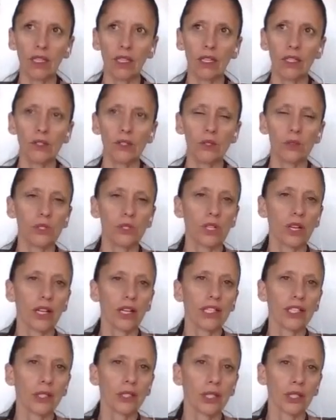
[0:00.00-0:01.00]
So I was talking
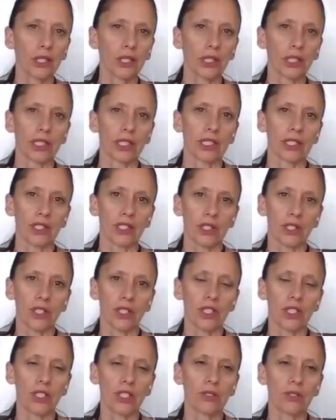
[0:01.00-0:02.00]
to her, and she
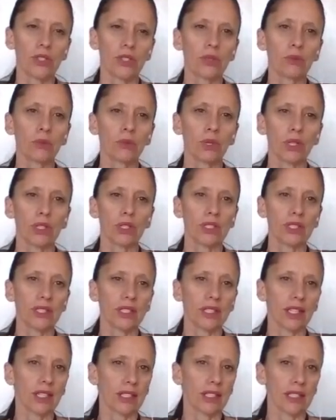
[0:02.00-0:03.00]
used the words
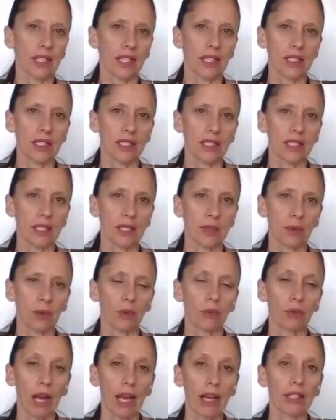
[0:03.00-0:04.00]
in a sentence about
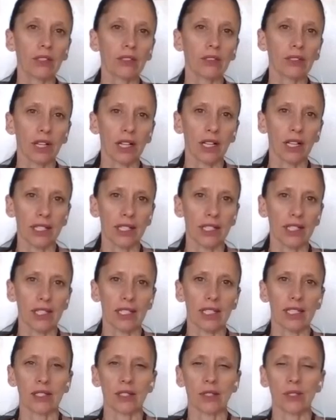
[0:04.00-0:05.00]
radical honesty.
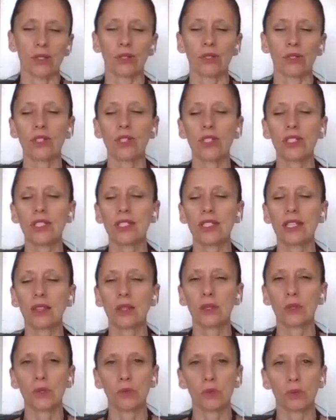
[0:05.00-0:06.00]
And as soon as she said
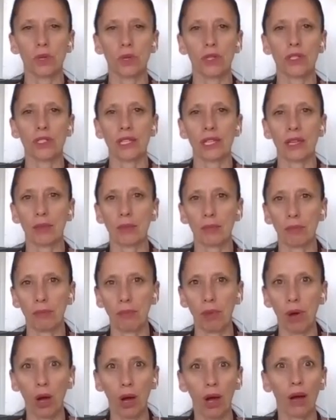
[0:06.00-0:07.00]
those words, it
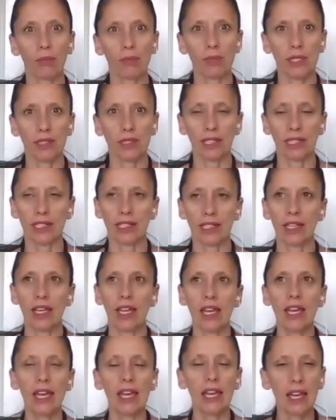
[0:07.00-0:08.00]
popped, like
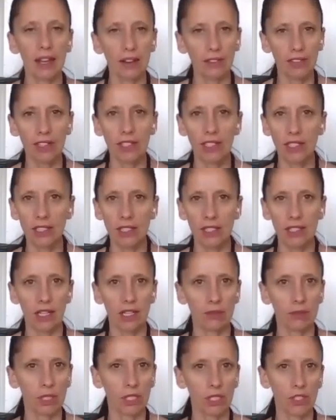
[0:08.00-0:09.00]
everything inside of
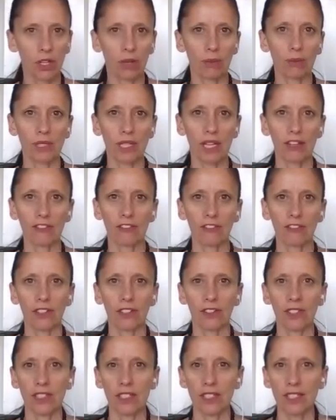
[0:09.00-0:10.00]
me jumped. I felt
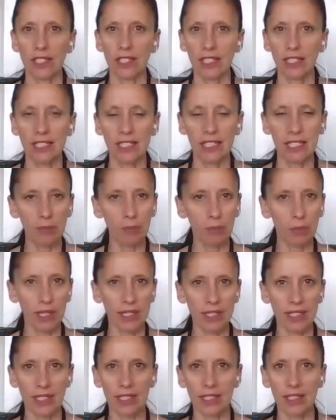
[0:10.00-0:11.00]
this like deep
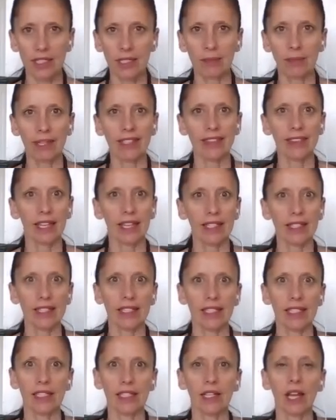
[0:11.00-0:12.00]
resonance. I'm like, that's
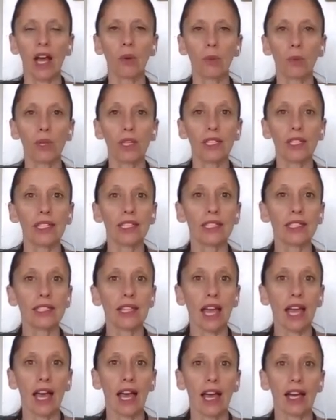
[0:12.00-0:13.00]
it. We need to
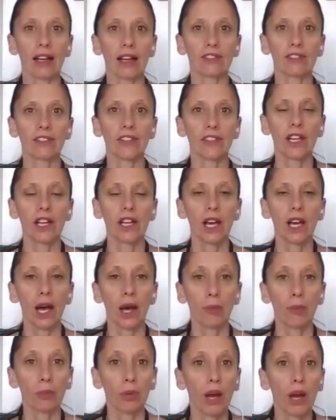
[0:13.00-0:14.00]
have a
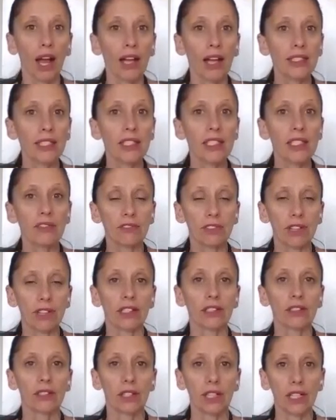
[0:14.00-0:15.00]
practice of
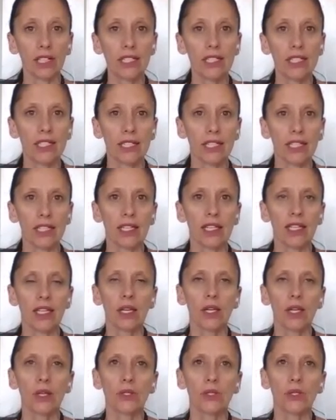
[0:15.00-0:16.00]
radical honesty.
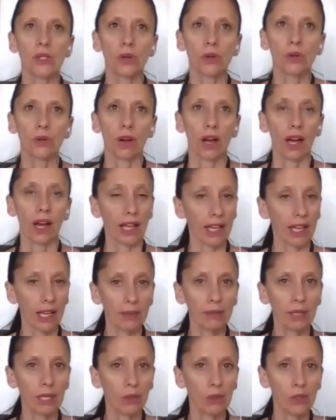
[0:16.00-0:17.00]
So I had
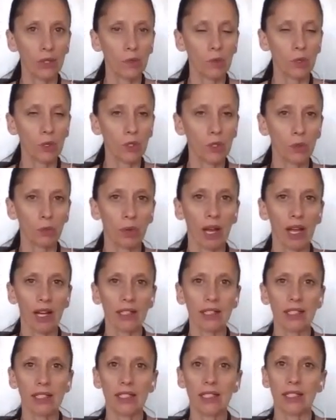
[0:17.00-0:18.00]
my own spiritual
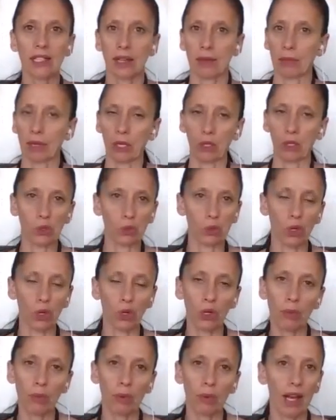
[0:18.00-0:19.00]
practice, my own
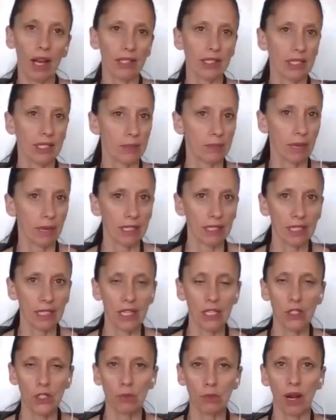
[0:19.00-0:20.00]
yoga practice,
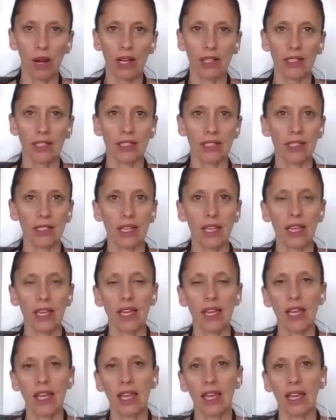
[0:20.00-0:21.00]
meditation practice,
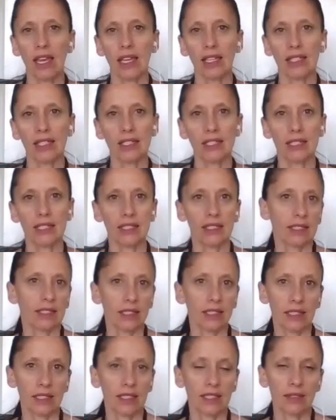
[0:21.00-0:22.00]
and
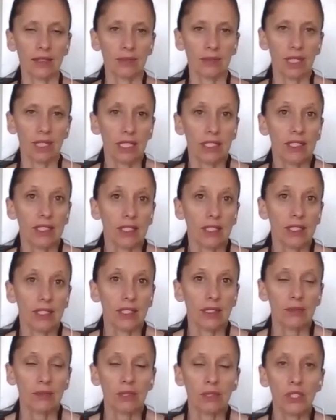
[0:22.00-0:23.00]
he just
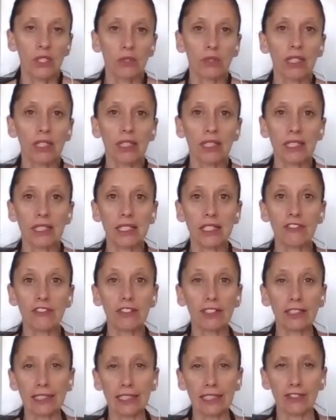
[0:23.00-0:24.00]
was doing things
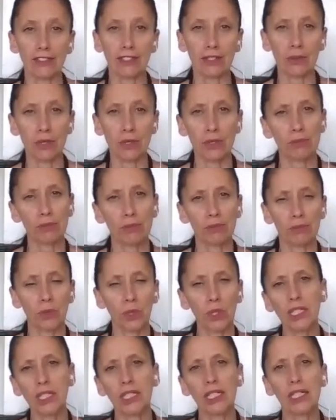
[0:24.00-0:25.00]
differently. If he was
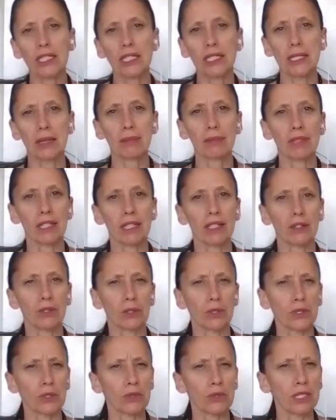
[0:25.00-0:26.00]
working on something or
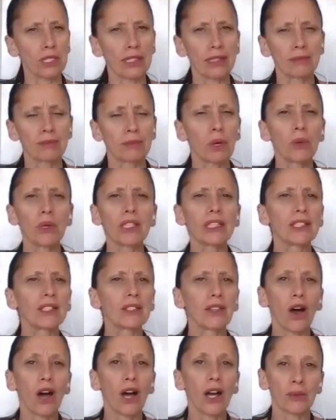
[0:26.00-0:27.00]
mowing the
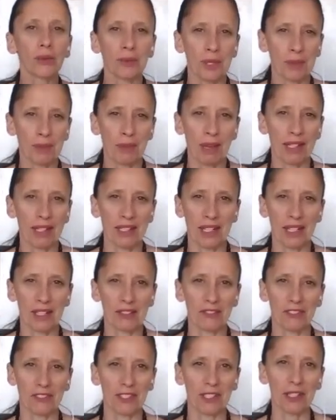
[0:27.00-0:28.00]
lawn was meditative
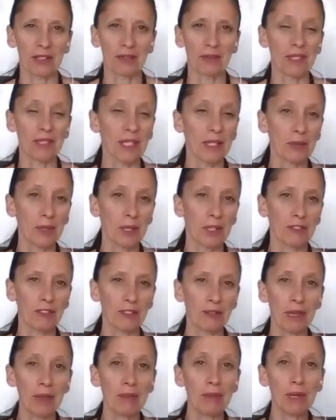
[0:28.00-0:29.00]
for him. Didn't work for
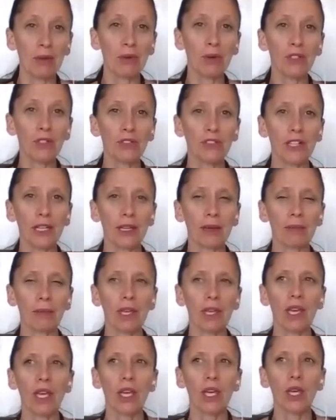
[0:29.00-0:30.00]
me, but it worked for him.
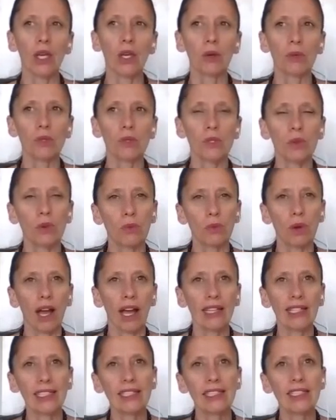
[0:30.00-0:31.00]
So I
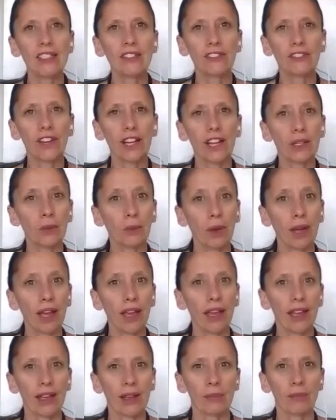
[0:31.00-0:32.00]
needed to find a
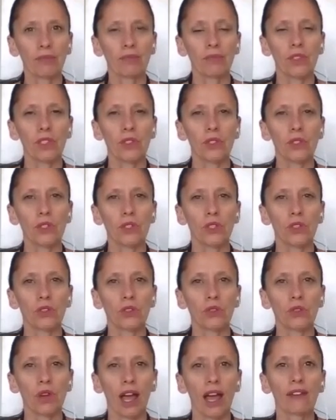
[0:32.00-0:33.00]
way
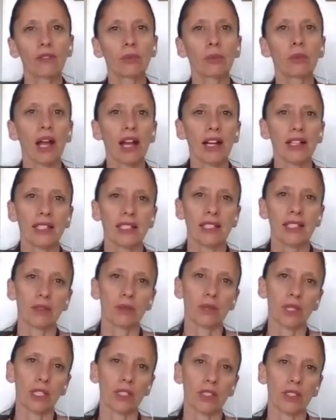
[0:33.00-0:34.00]
to have a practice that
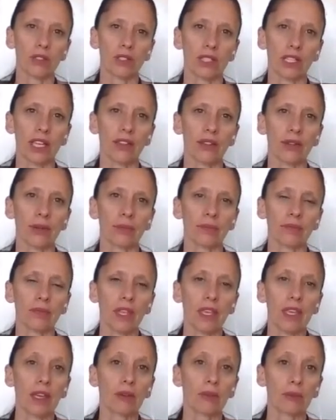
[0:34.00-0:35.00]
we could do together.
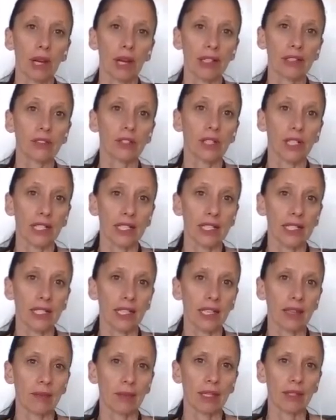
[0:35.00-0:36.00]
And radical honesty
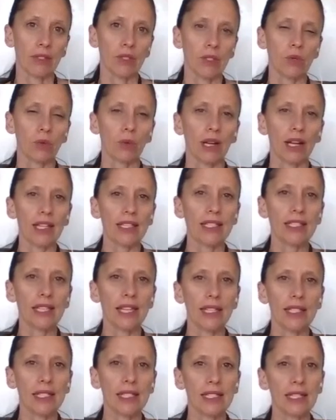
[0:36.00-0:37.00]
came in. So when I
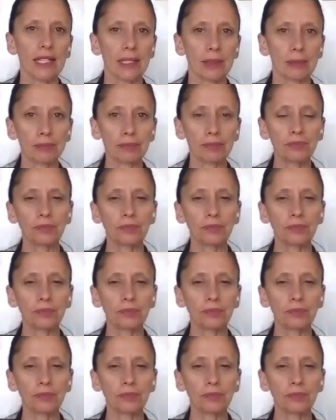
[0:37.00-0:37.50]
said to him,